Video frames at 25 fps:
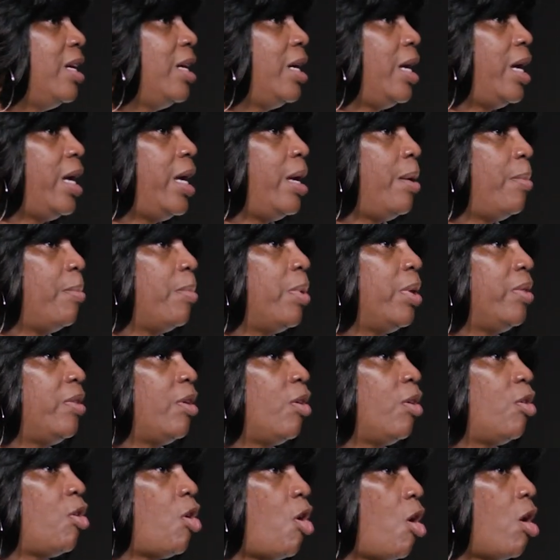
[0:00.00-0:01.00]
but
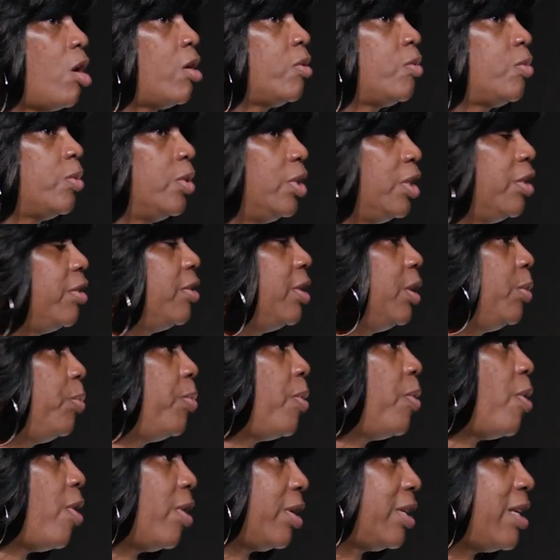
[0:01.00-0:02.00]
the cars were literally
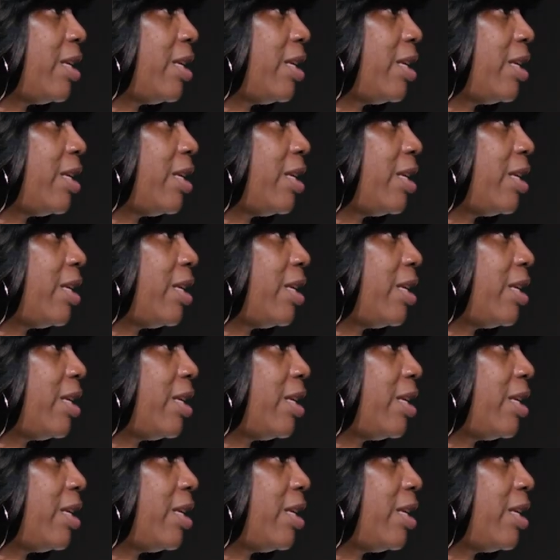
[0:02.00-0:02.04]
parked